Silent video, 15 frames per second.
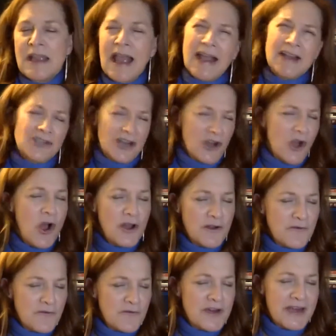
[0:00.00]
Actually, I call it
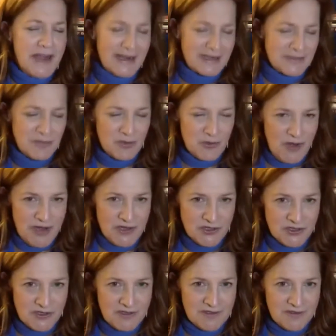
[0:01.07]
a free
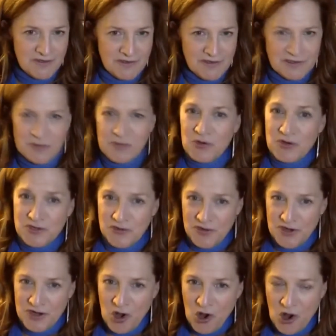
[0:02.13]
exploration or
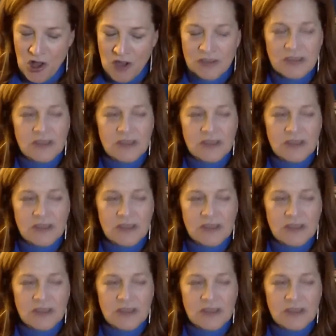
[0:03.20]
exploratory call.